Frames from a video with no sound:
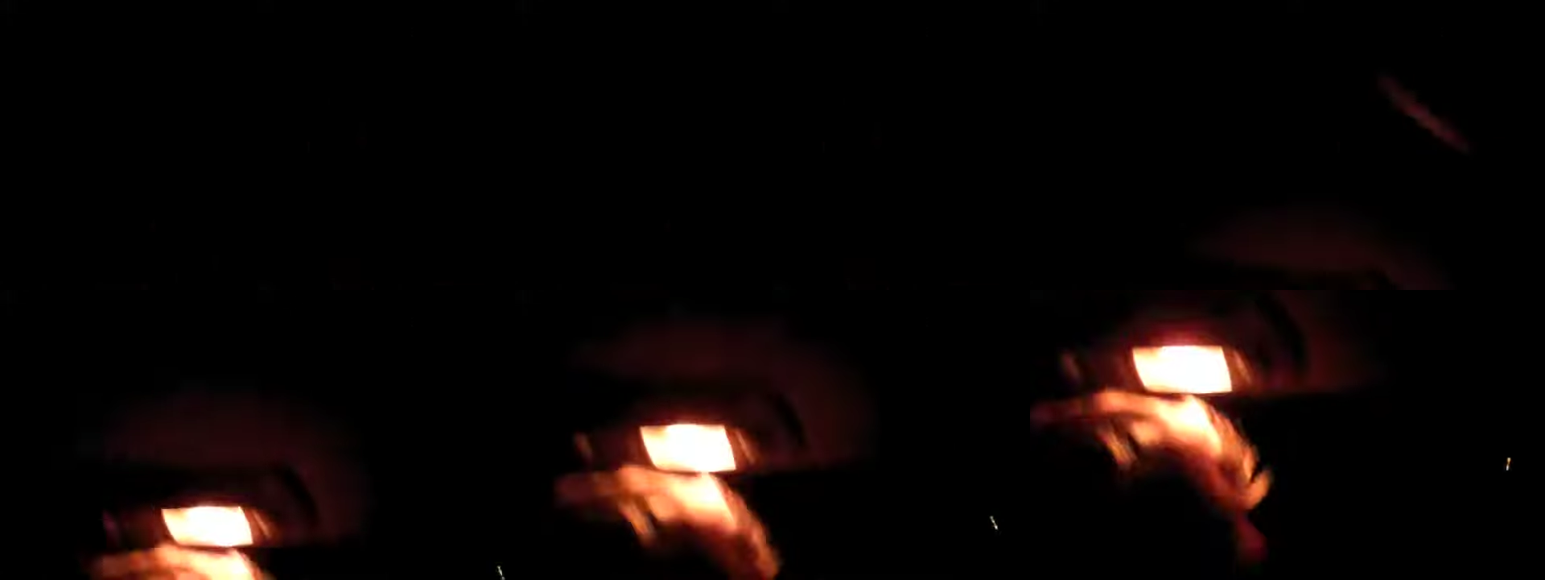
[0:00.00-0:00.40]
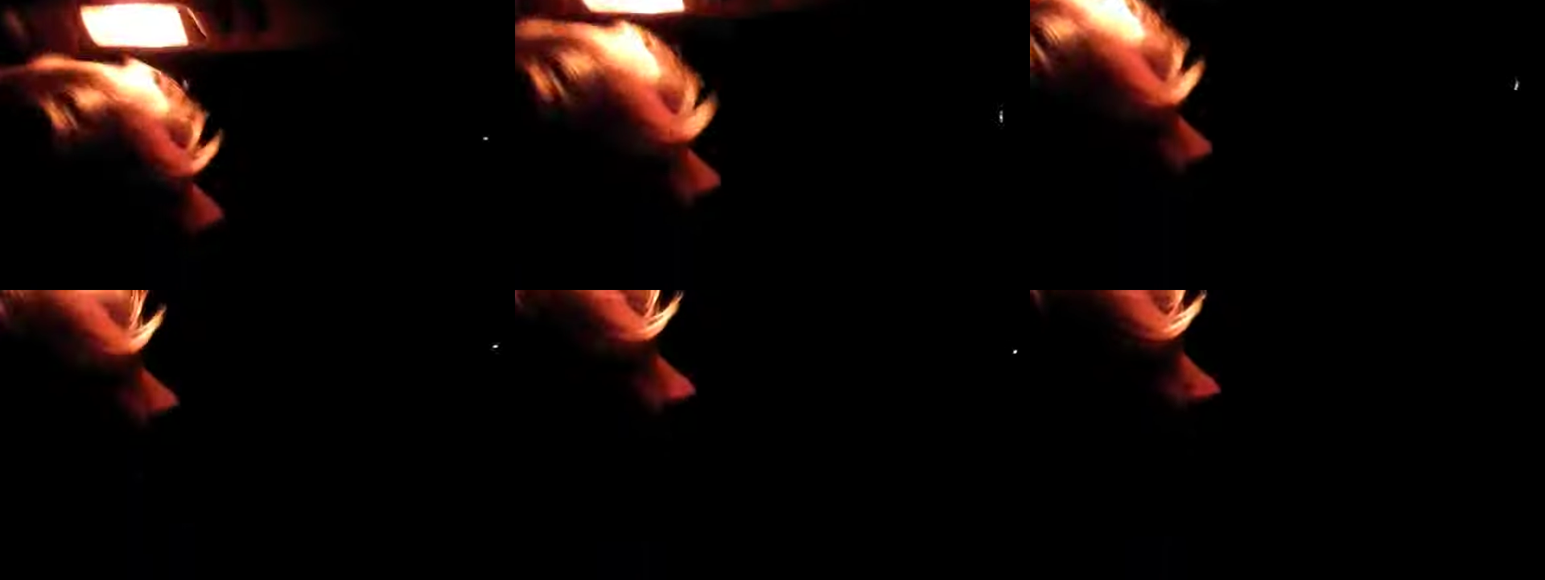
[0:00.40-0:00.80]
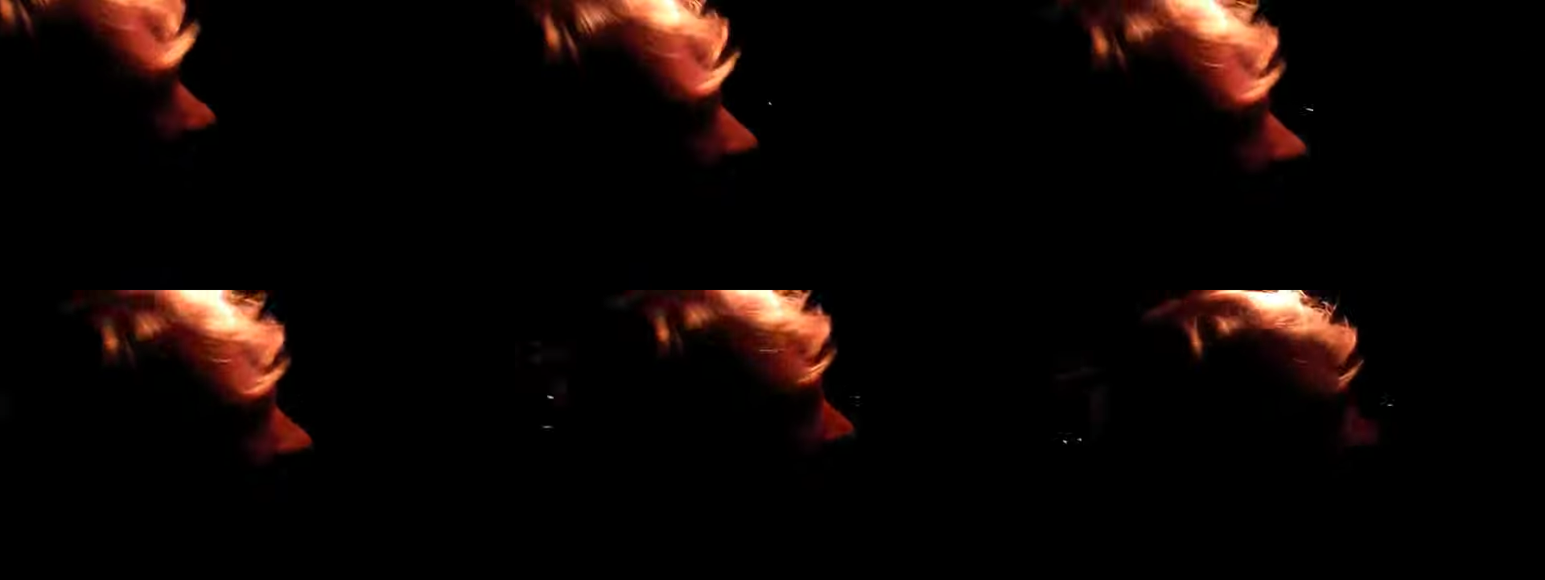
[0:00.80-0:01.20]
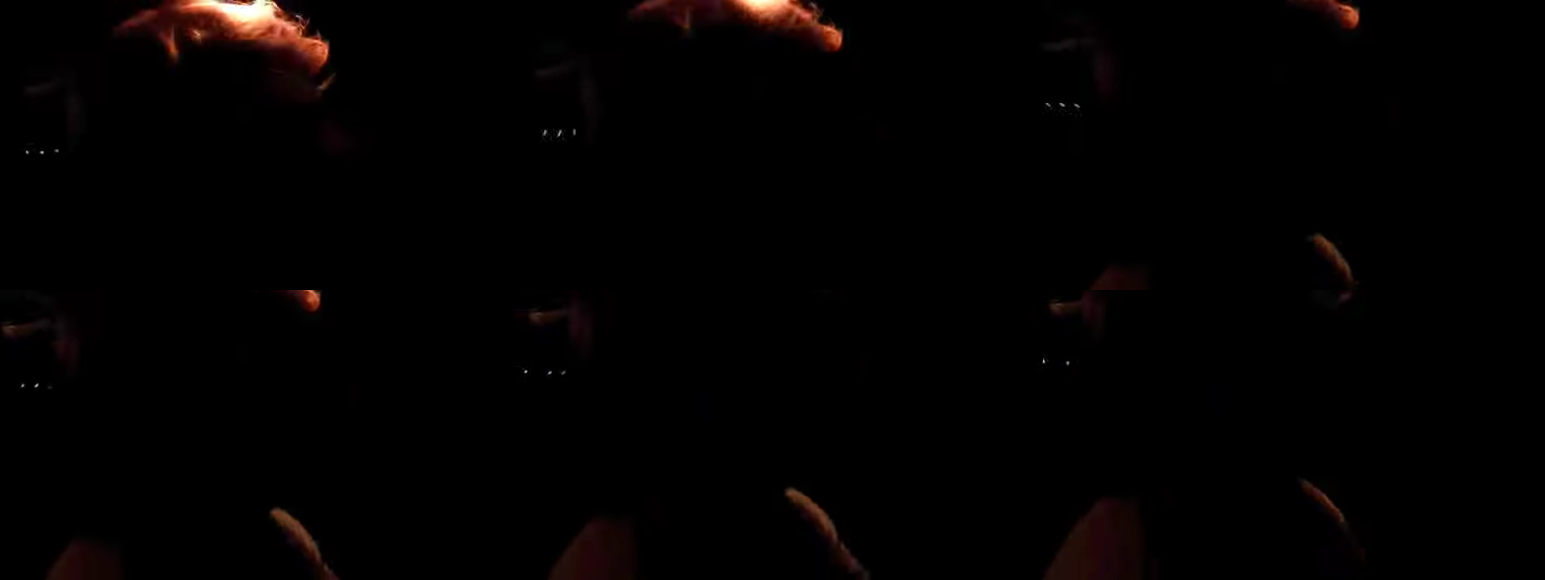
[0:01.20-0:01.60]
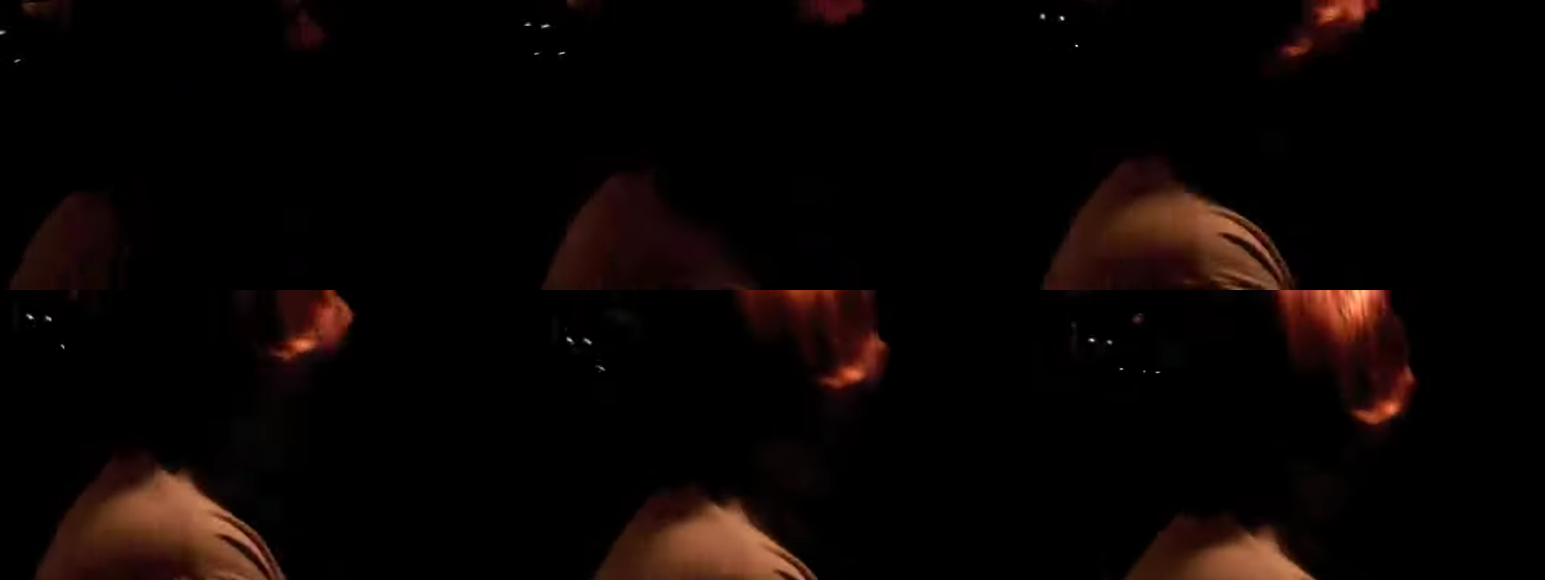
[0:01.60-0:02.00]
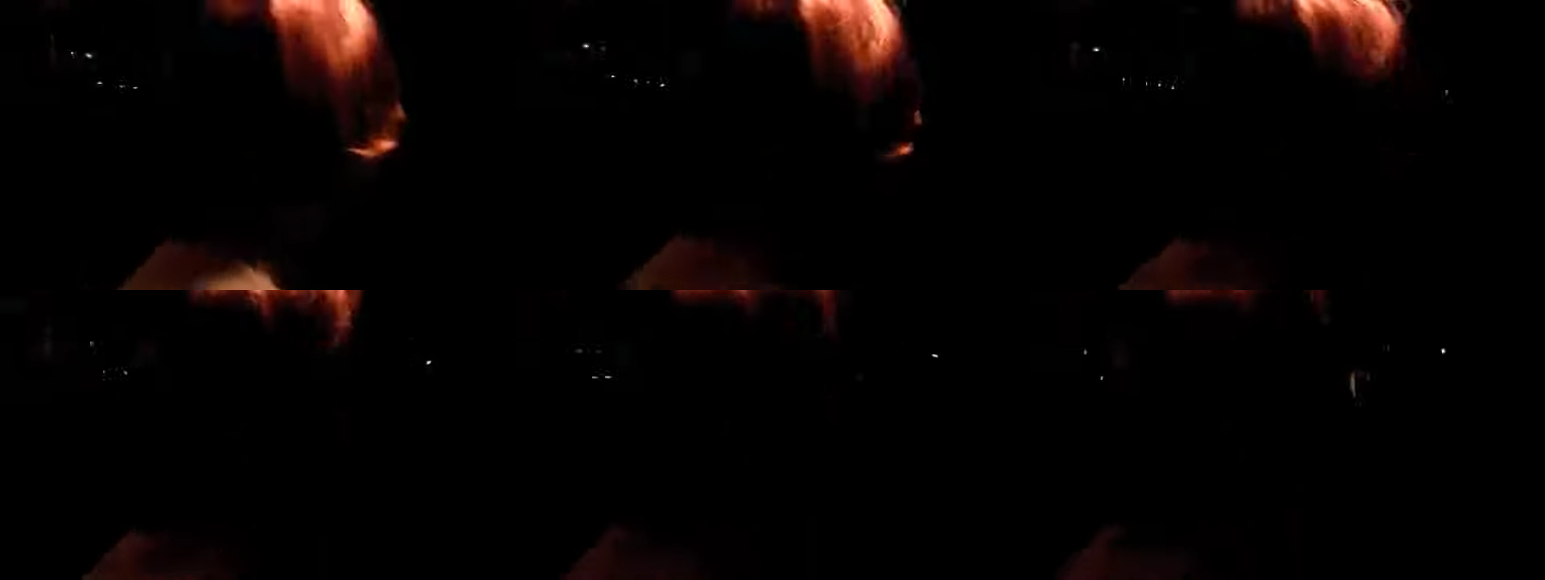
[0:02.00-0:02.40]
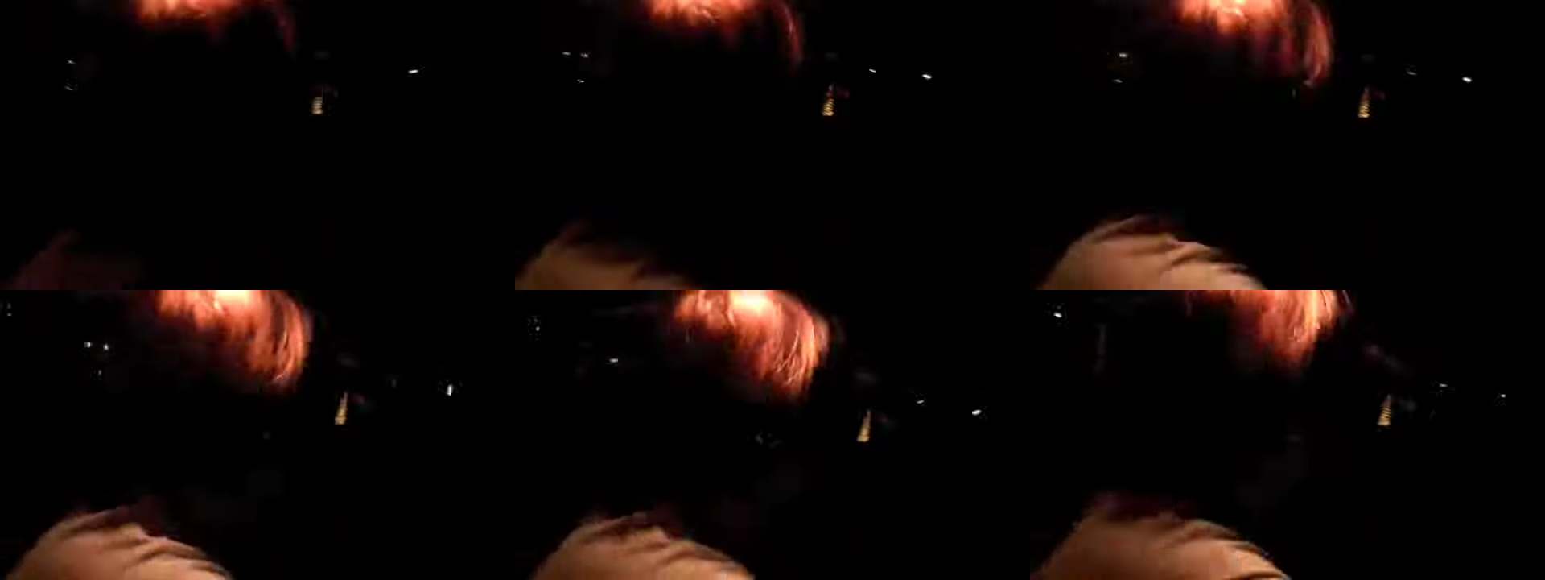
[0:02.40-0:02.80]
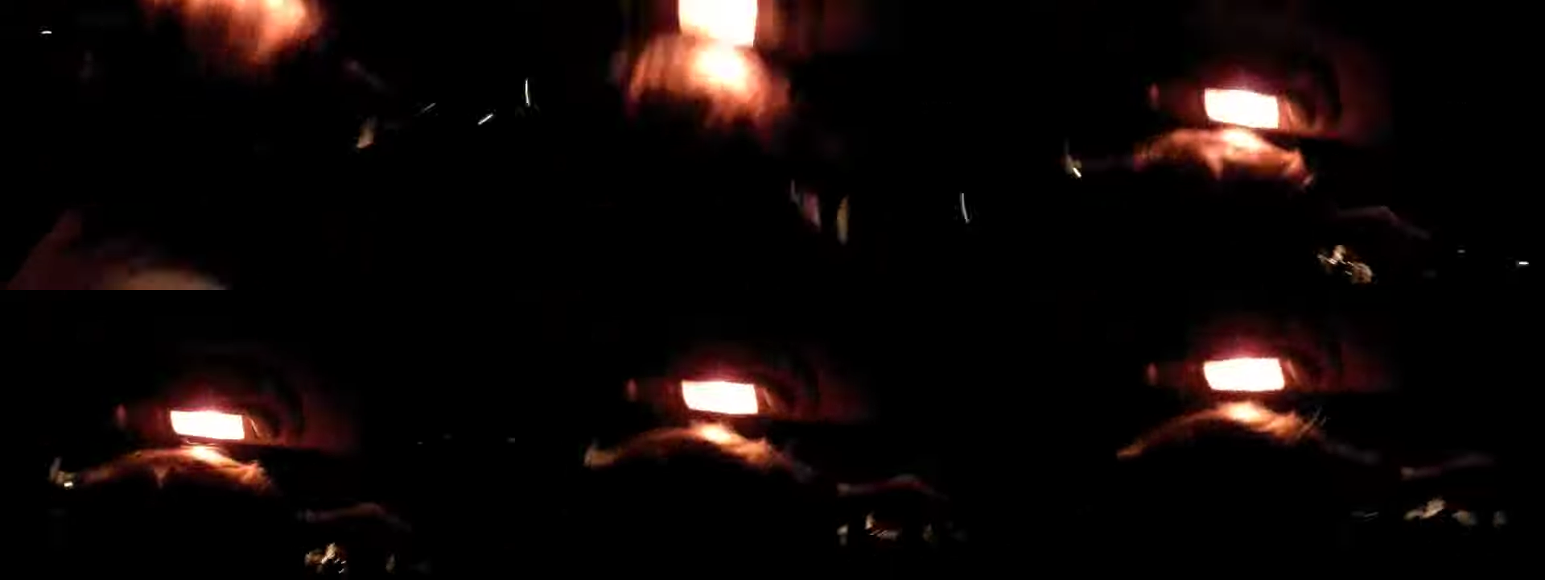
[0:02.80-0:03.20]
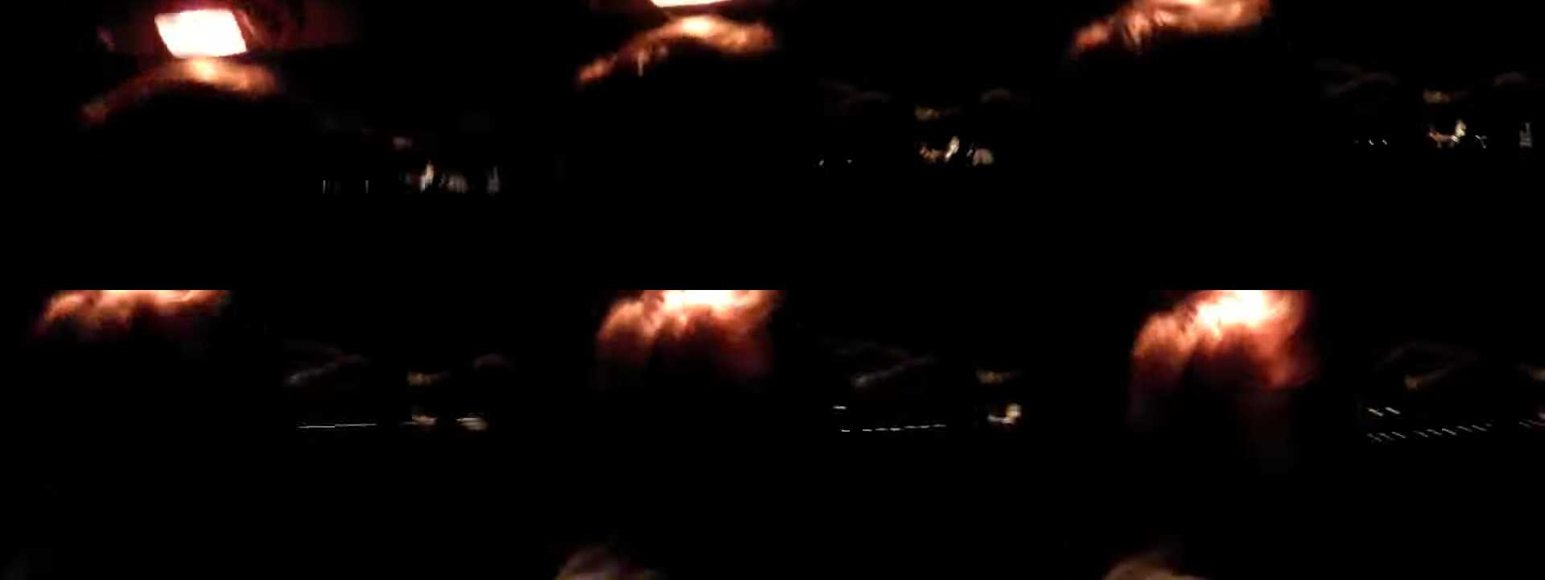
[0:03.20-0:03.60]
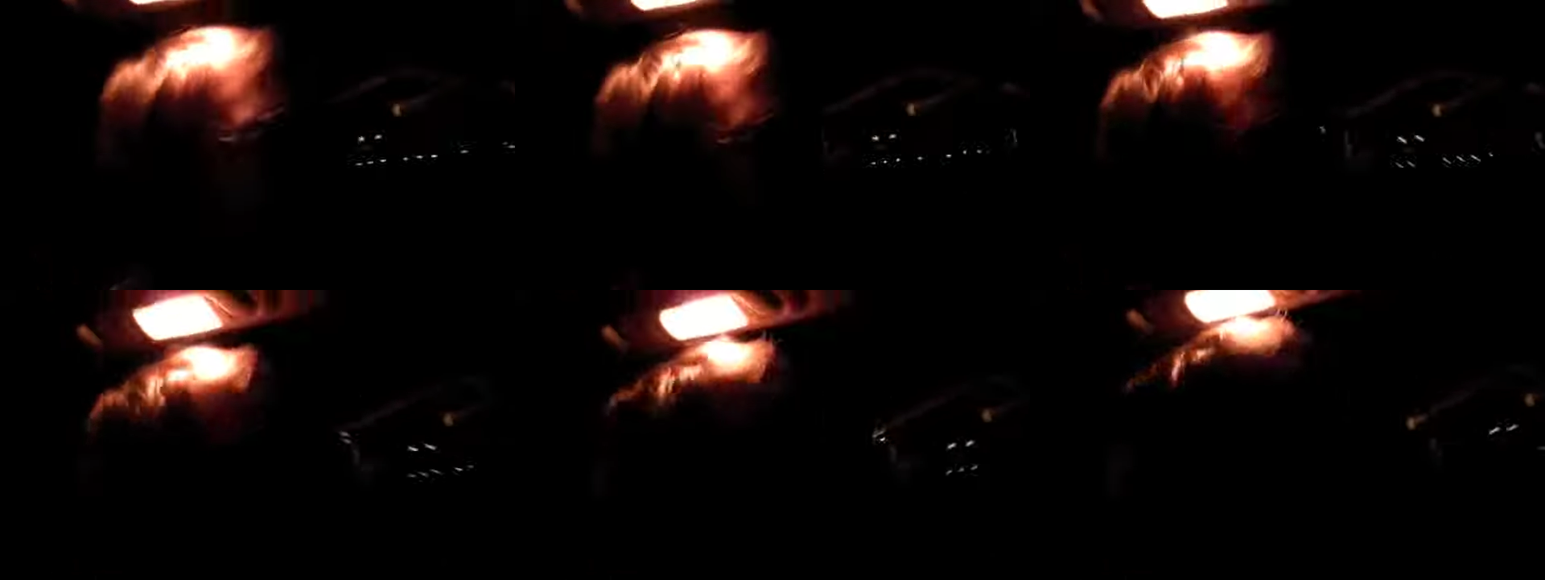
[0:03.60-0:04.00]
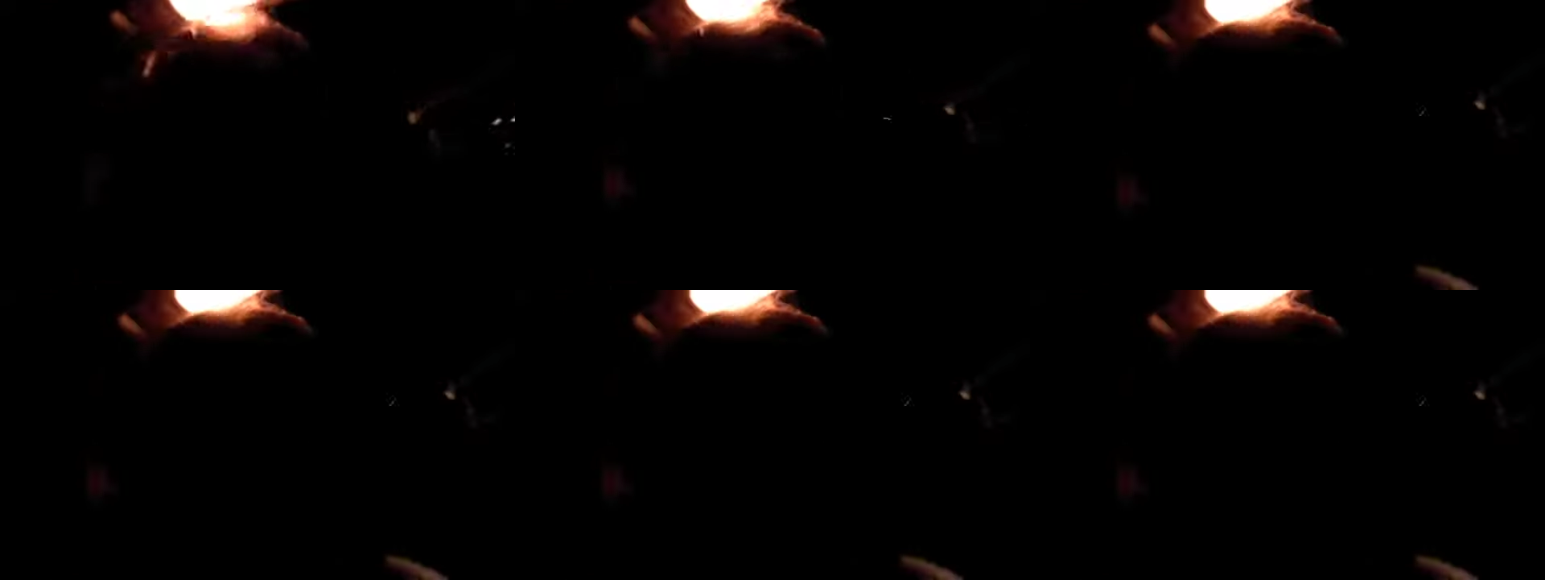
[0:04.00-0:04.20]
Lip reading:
Nobody's mouth can be seen.